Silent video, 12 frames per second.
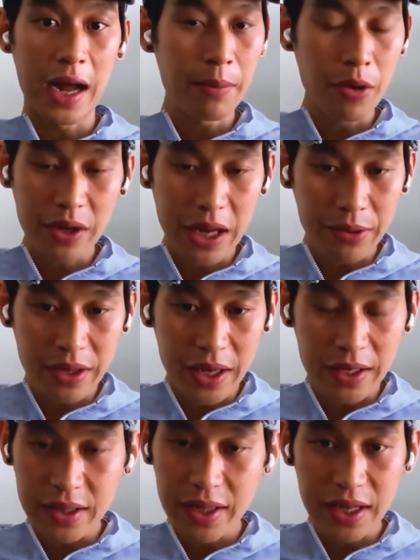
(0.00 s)
I'm okay with
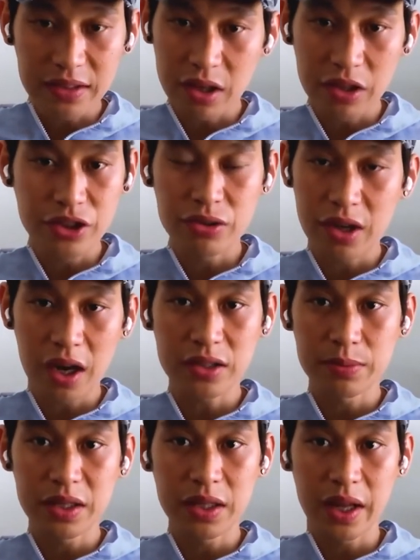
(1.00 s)
anything as long as you talk
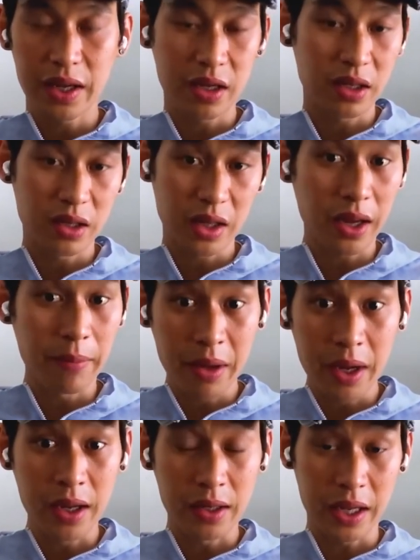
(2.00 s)
to me like a
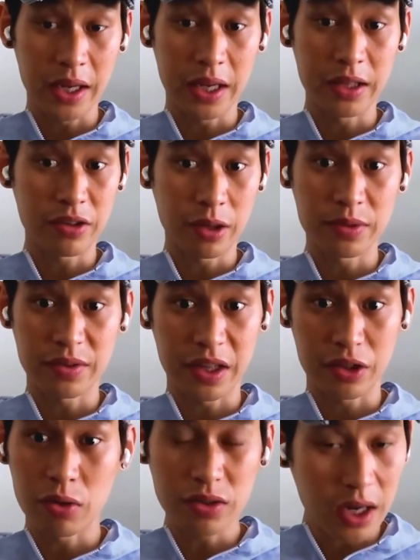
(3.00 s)
man, like in terms of
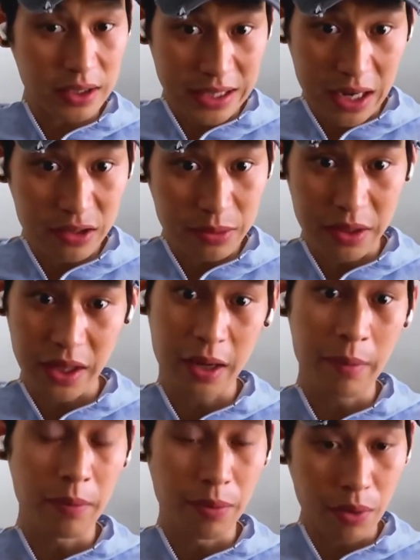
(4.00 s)
like, don't talk down to me like
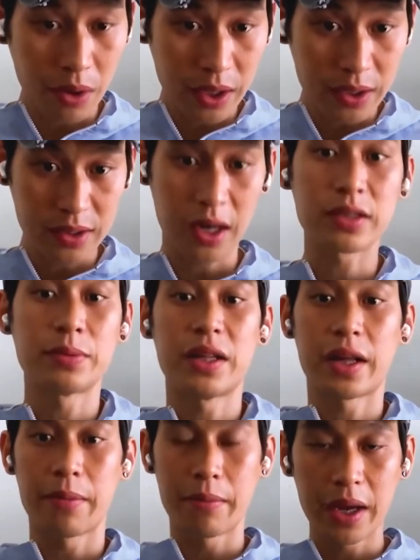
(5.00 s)
I'm a boy, talk to me
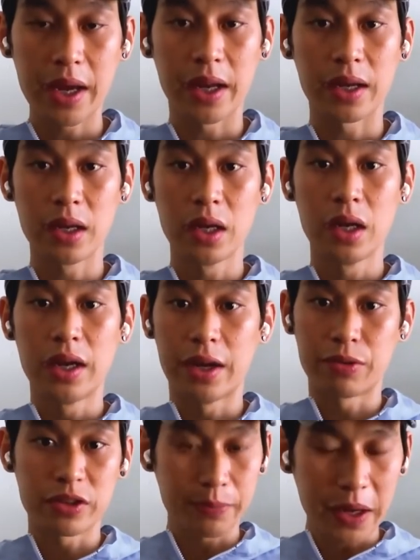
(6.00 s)
like a man
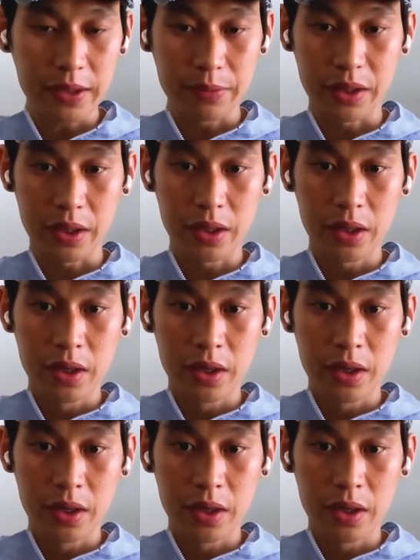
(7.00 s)
and respect me.